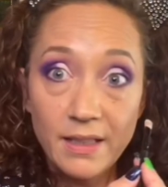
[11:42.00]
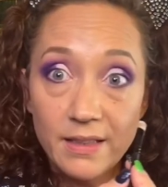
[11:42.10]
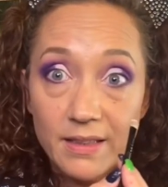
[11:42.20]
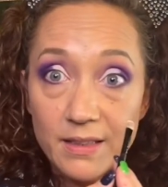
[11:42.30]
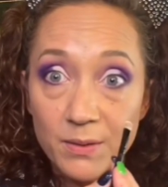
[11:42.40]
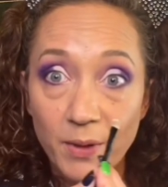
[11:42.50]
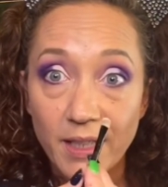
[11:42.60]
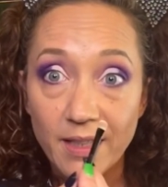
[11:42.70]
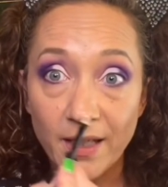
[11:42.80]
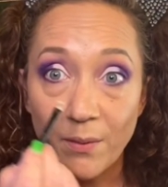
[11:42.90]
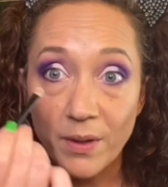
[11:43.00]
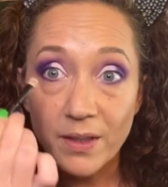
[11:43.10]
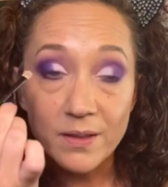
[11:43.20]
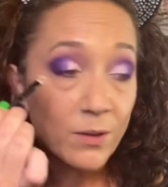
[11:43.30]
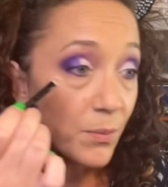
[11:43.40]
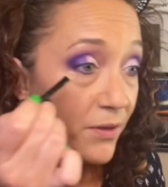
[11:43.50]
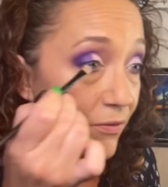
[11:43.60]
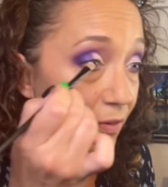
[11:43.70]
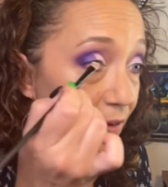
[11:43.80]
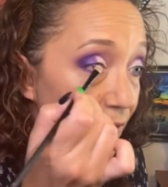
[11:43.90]
This one, I think I went a little bit
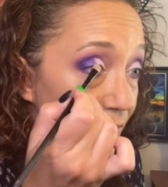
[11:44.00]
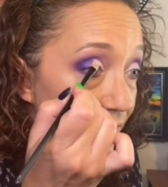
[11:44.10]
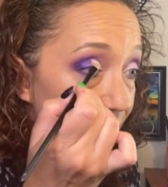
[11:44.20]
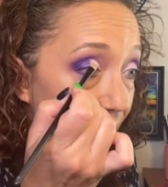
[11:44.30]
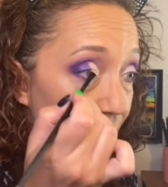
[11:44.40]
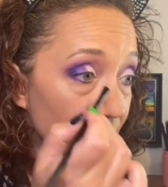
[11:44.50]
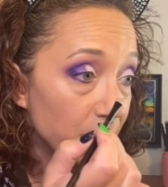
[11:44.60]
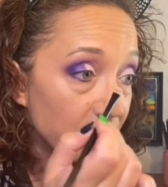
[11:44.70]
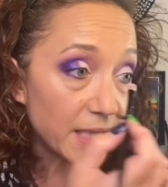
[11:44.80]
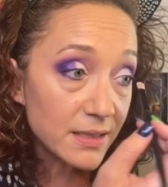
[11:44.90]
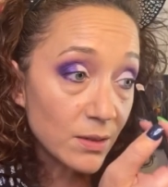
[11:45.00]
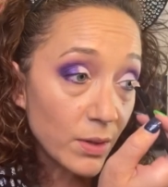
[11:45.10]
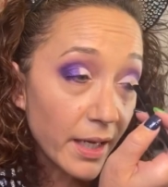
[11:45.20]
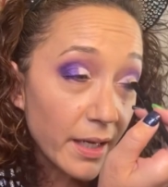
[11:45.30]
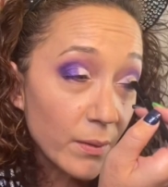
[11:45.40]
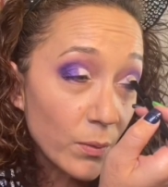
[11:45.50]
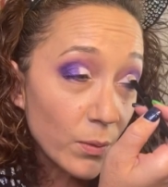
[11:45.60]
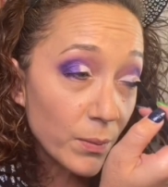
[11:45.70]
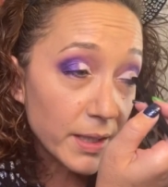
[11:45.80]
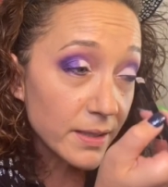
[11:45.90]
further than that one, but that's okay. We'll
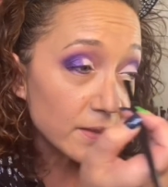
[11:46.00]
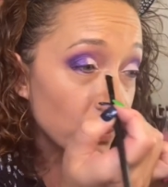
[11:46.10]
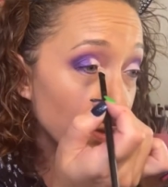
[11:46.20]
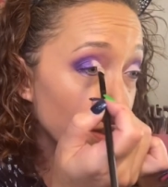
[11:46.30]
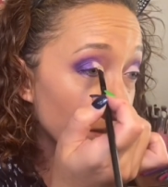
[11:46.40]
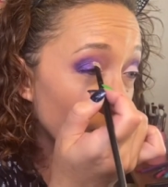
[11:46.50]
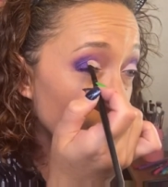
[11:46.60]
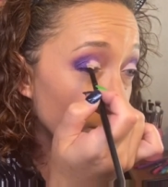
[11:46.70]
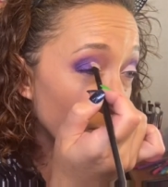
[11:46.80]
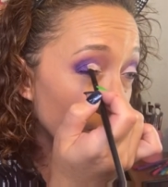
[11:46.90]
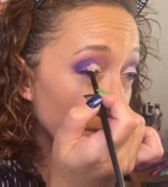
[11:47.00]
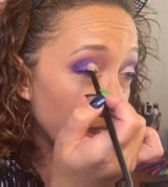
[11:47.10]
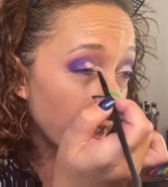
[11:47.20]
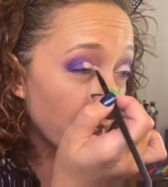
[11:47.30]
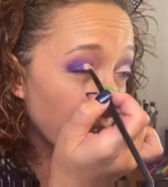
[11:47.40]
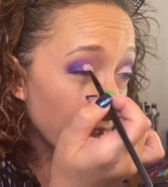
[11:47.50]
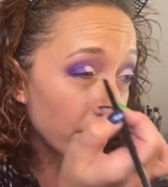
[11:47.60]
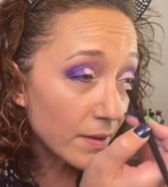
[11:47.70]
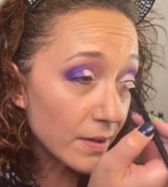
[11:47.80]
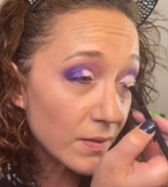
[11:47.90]
make this work. We will make
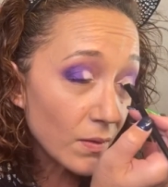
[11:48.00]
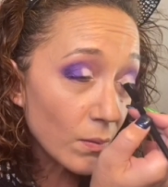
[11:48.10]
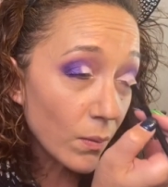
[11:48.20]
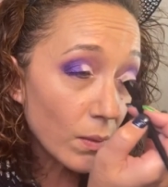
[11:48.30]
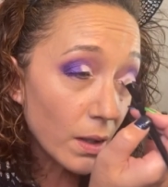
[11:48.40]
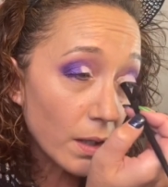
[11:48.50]
this work.